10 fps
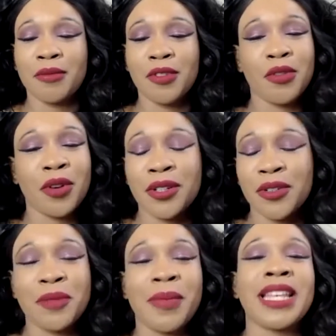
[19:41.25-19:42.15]
quote
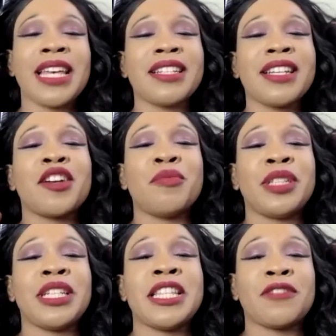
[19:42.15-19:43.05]
unquote my like tongue
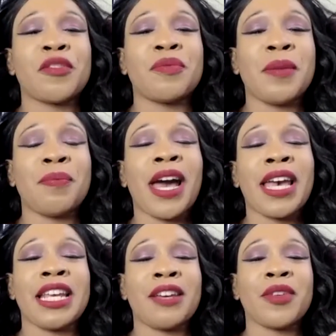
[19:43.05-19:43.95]
bleeds from me
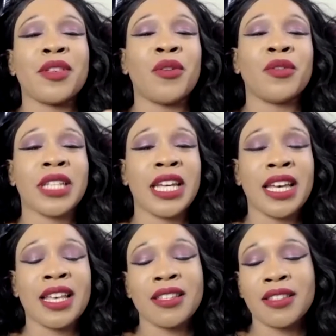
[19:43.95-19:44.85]
biting and withholding.
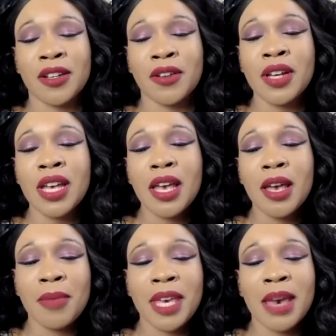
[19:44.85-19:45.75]
And so
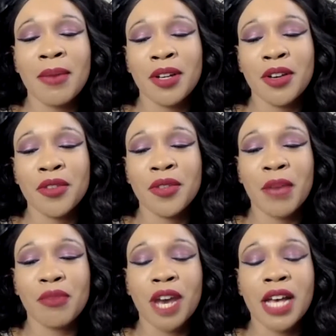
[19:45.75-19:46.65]
being able to go through
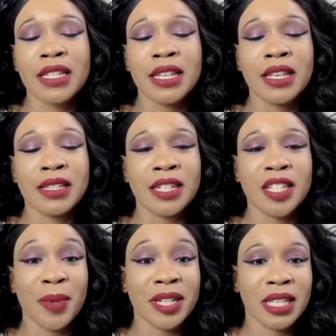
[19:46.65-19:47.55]
that process, and
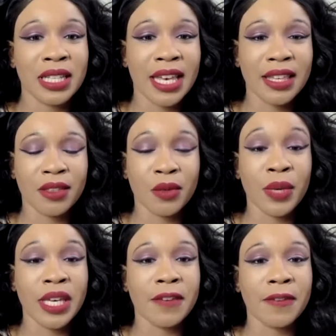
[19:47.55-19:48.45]
especially like the
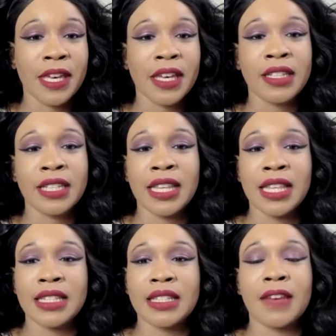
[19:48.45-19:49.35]
week of healing
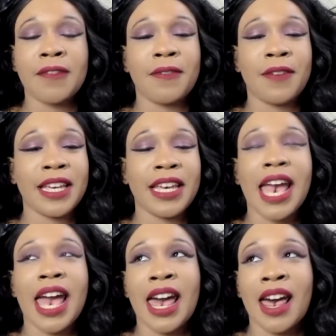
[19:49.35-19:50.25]
that's like fucking
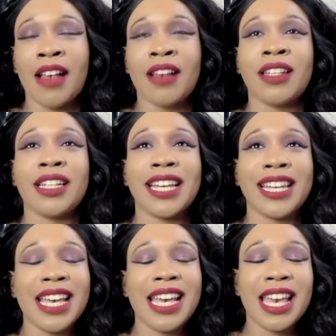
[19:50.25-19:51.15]
hell,
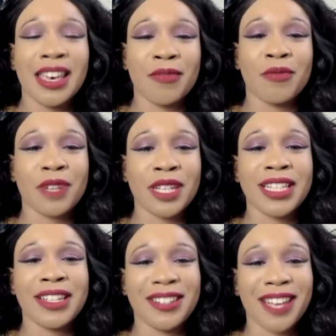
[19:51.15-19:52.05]
like it
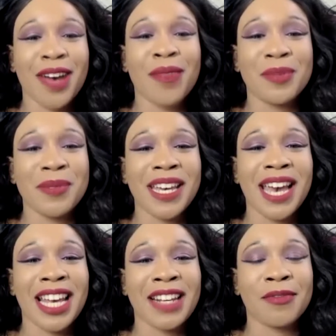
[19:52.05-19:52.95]
really helped me
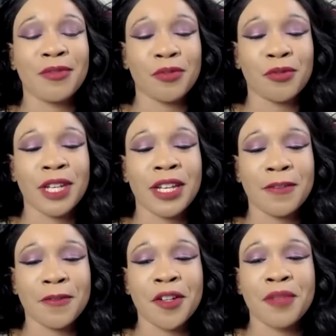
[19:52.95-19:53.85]
kind of
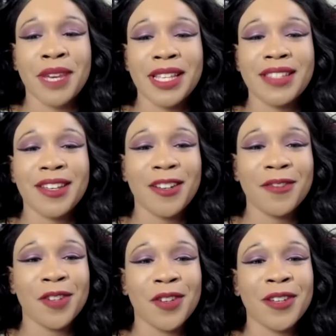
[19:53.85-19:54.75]
reaffirm myself
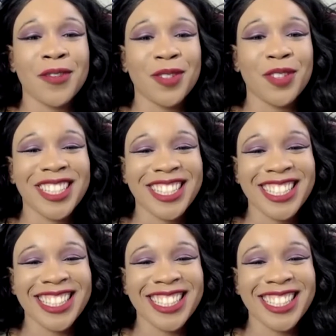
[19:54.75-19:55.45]
going forward.